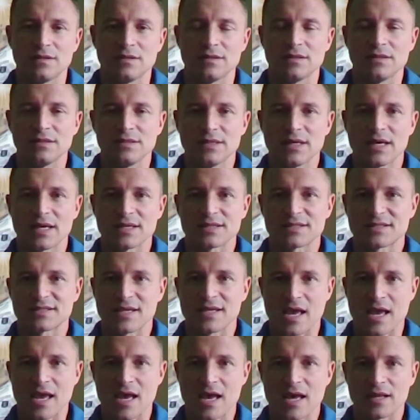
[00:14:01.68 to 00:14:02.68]
Yes,
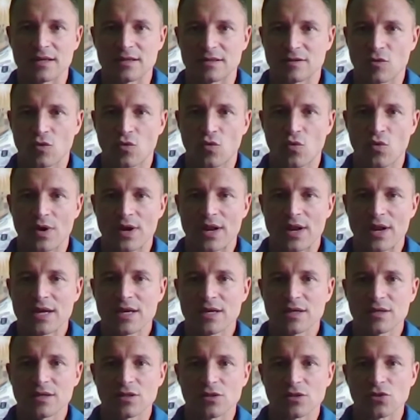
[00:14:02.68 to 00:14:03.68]
and when
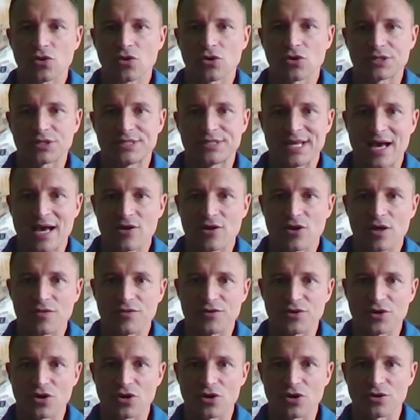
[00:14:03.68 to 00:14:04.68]
I look down on
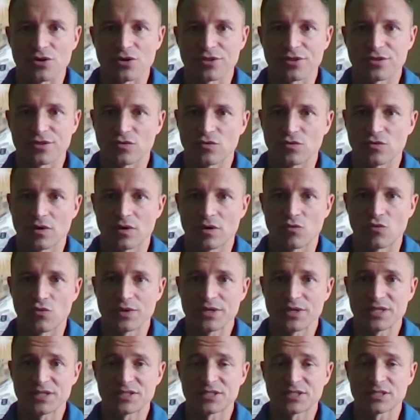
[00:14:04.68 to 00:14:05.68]
the Earth,
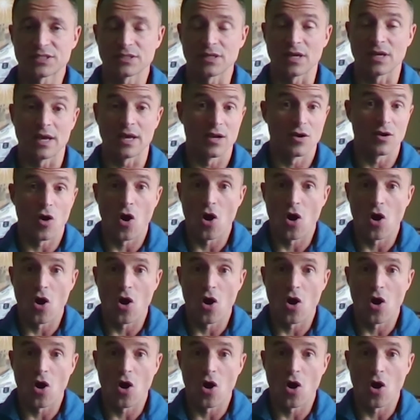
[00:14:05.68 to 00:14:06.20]
we see an